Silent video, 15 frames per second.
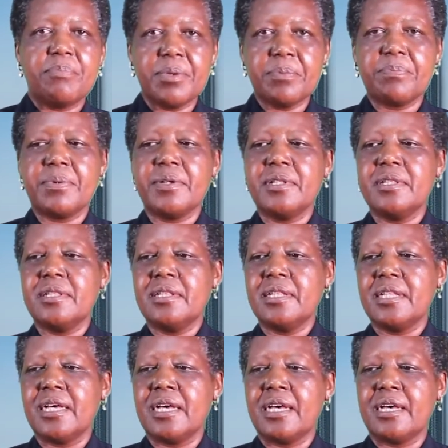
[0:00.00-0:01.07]
people
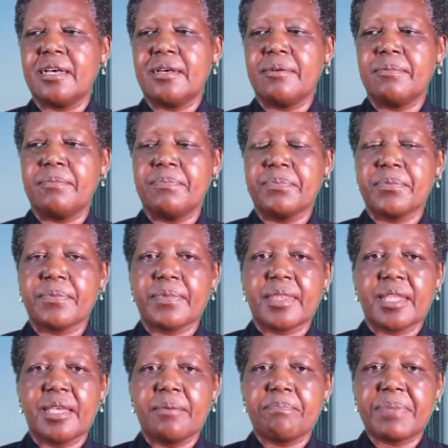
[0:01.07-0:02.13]

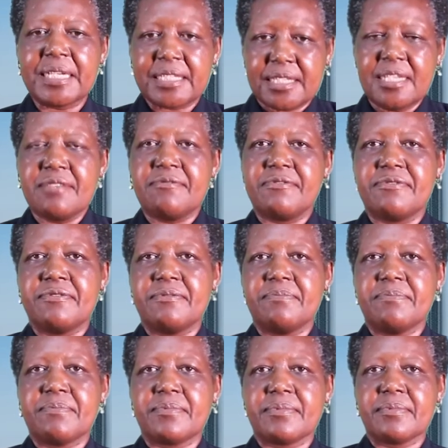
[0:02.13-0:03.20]
perceive
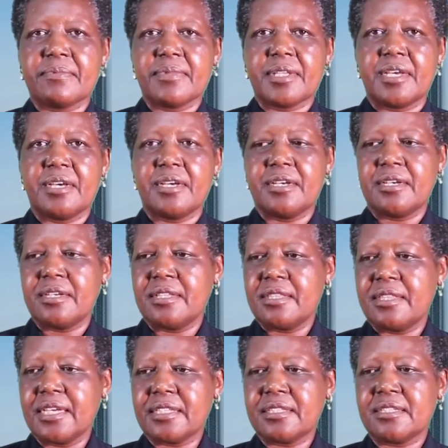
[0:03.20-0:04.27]

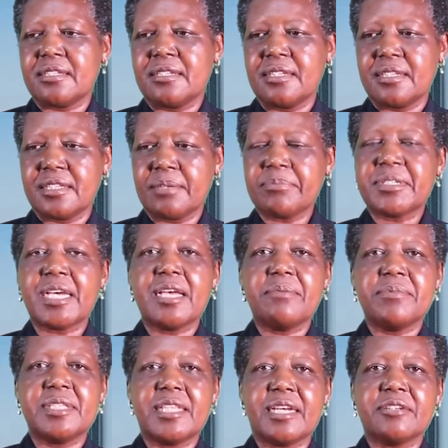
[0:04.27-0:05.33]
that
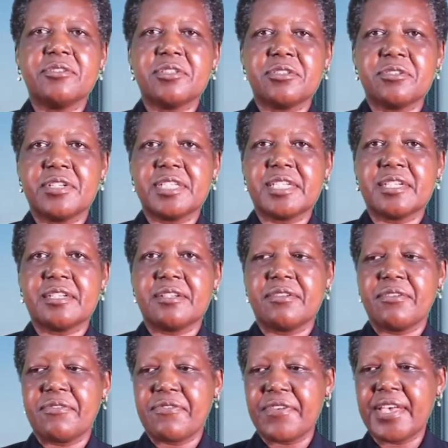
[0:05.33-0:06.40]
sometimes they are not treated
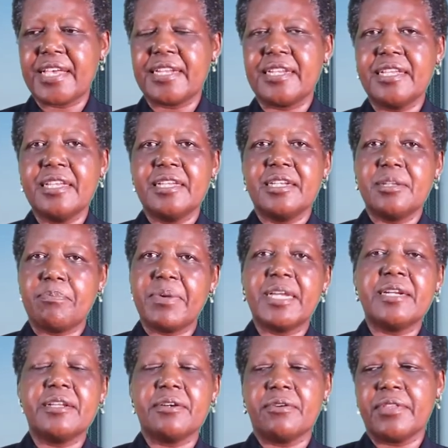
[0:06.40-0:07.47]
fairly
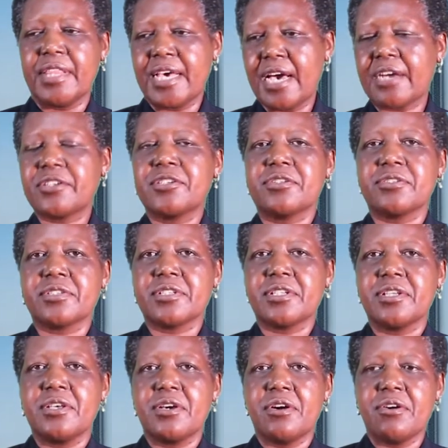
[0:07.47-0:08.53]
depending on the
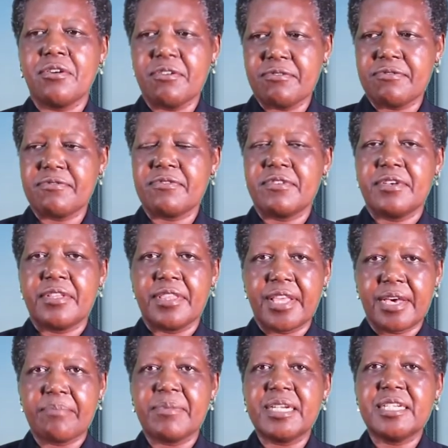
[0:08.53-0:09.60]
actions of
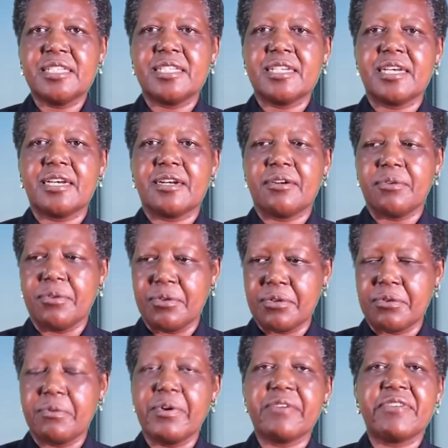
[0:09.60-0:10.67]
their manager
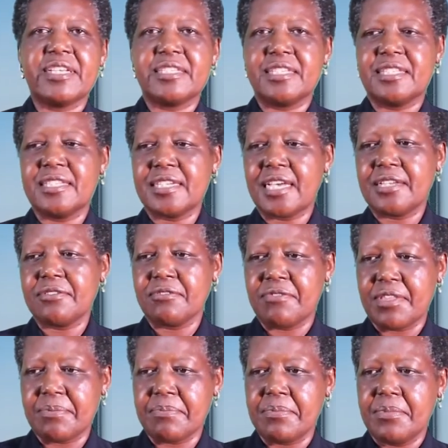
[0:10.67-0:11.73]
or whoever is in charge
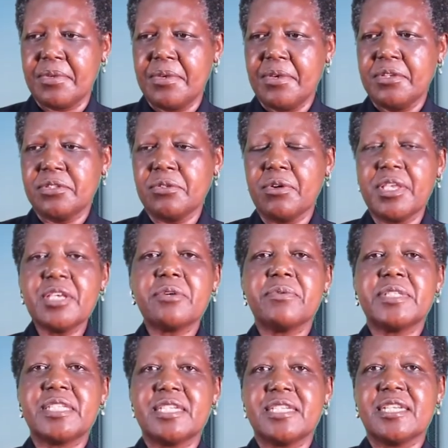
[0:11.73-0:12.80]
of them. So
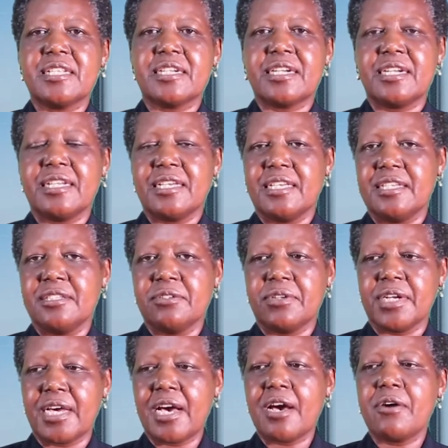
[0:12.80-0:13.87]
equity generally is
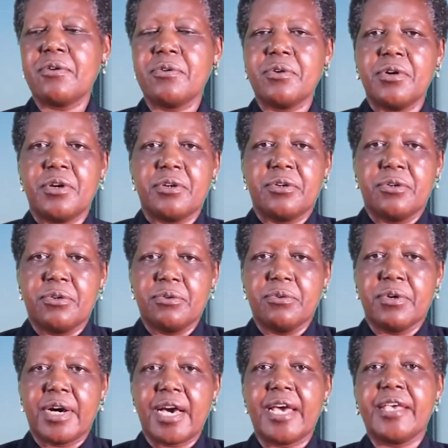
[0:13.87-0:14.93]
on how
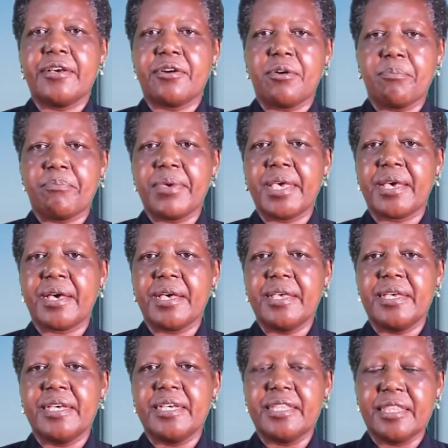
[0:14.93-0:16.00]
do I compare
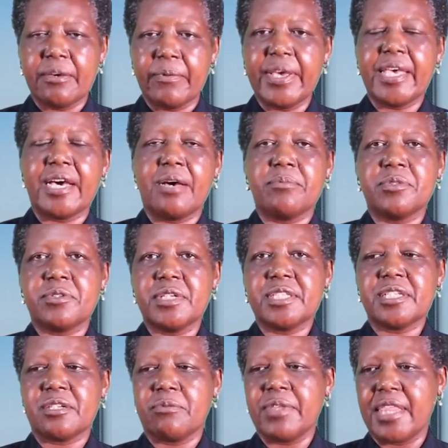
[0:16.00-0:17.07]
in the way I'm
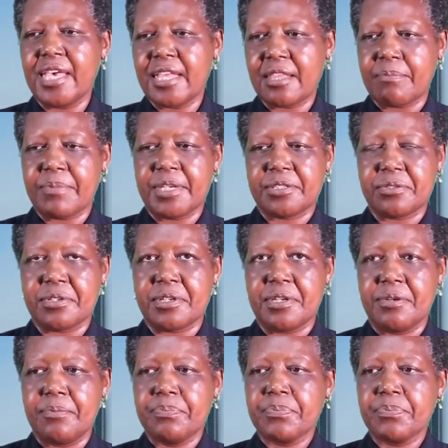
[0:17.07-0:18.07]
treated with the other person.